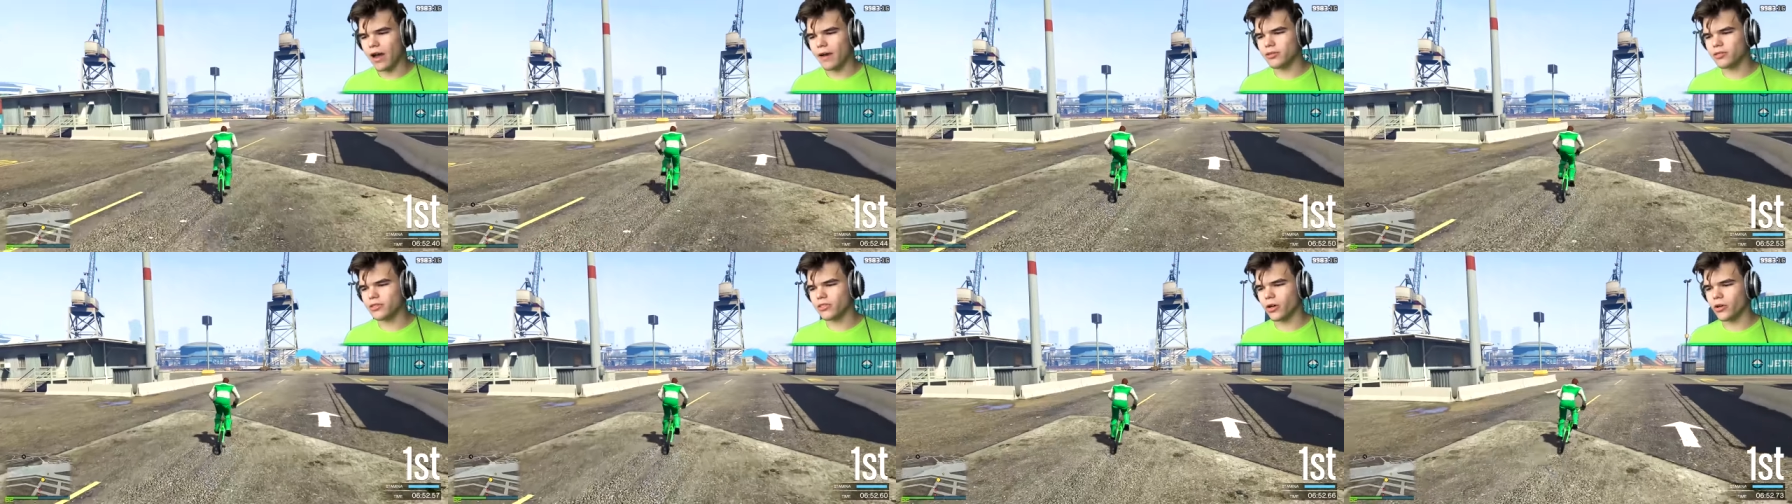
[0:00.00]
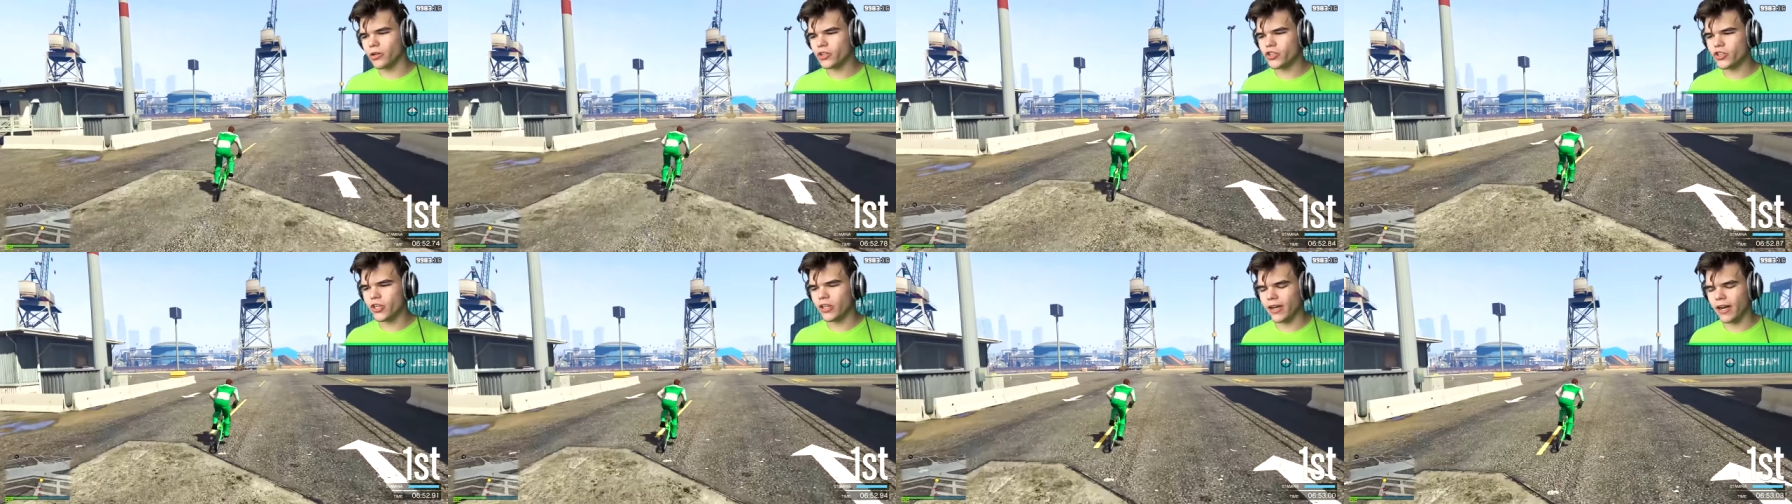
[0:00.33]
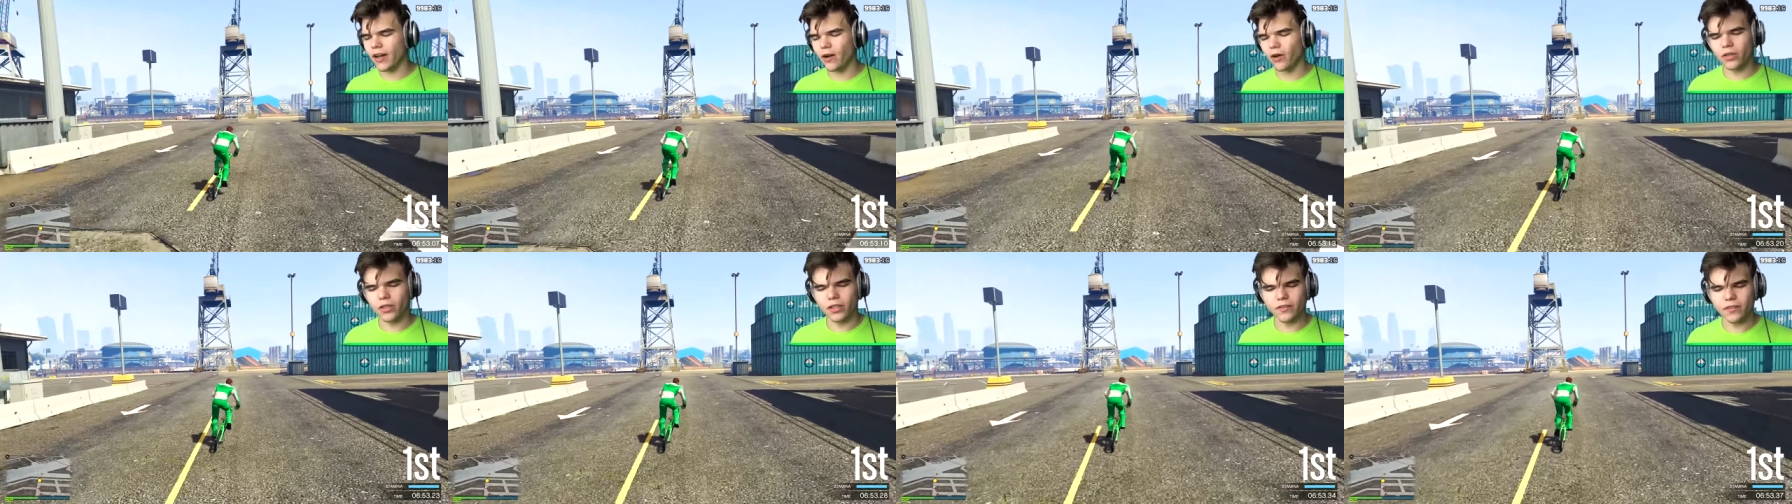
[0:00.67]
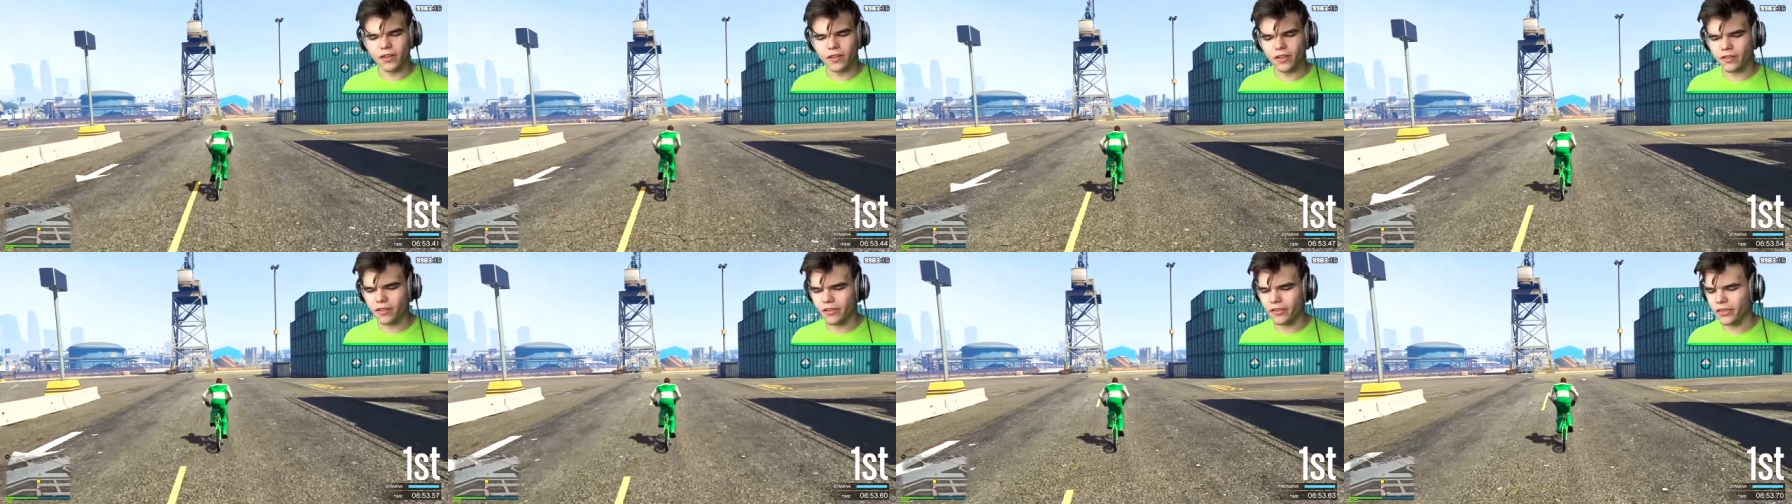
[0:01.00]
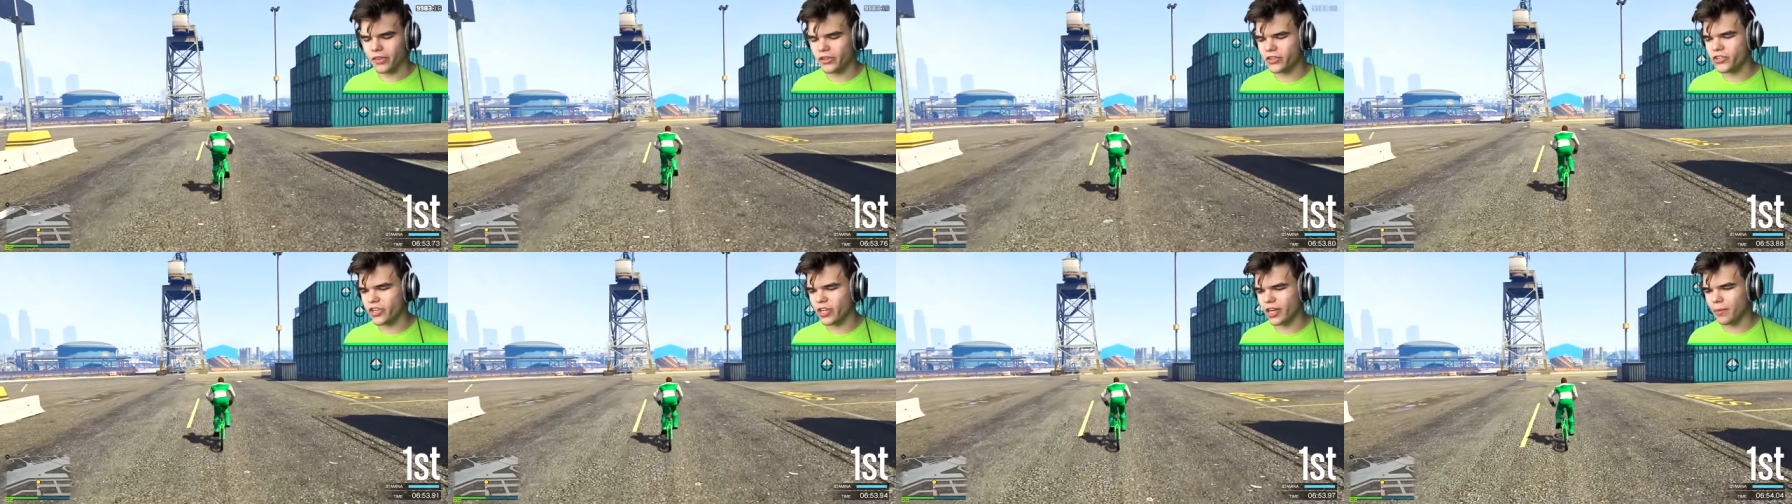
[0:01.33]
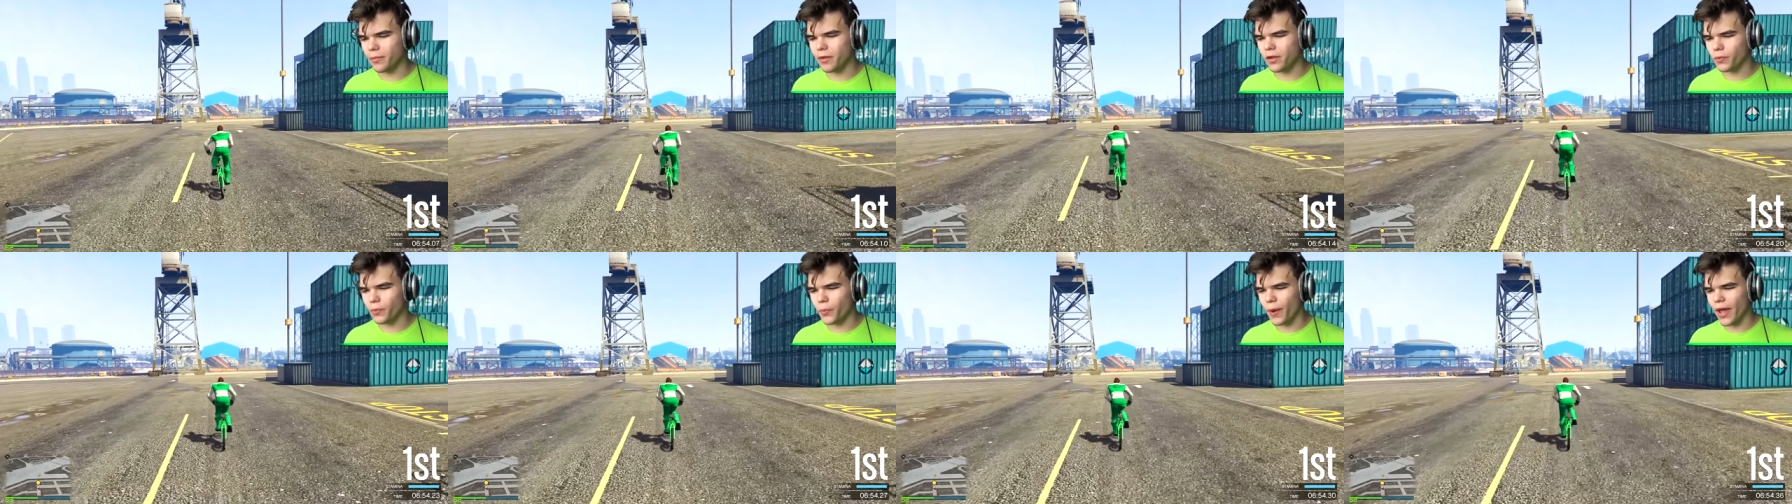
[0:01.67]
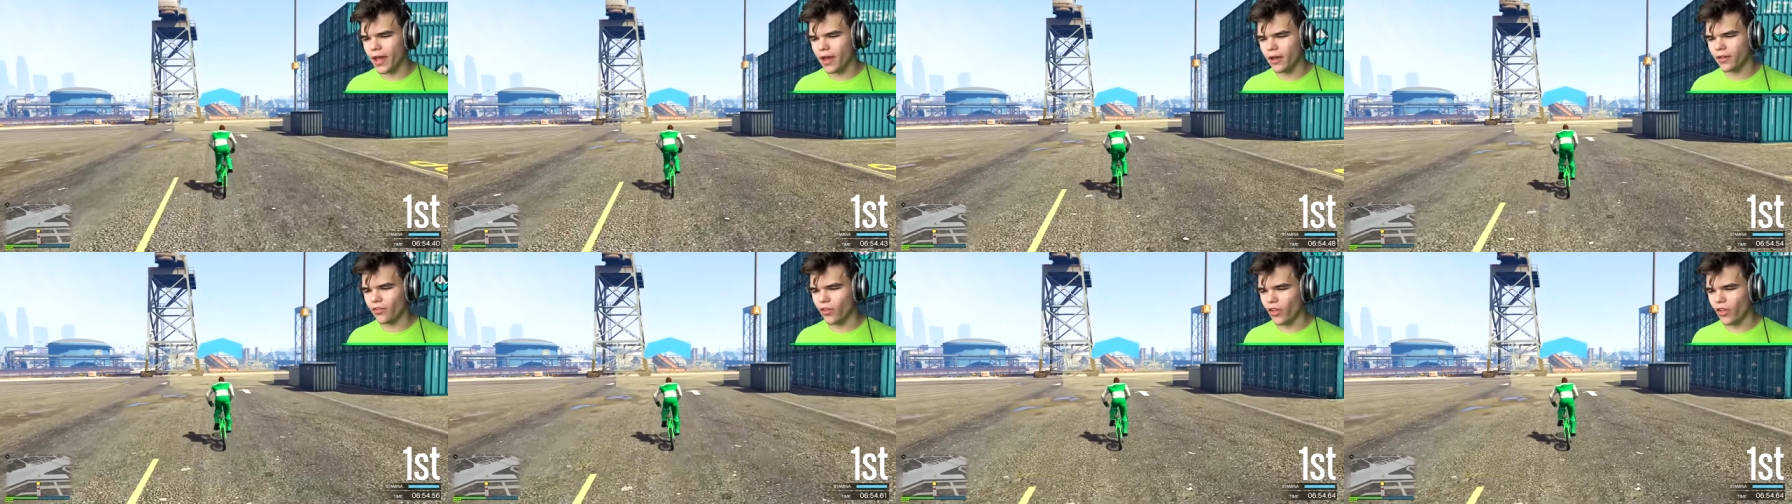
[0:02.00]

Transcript: I'm so shit. I only did it the legitimate oh way, God.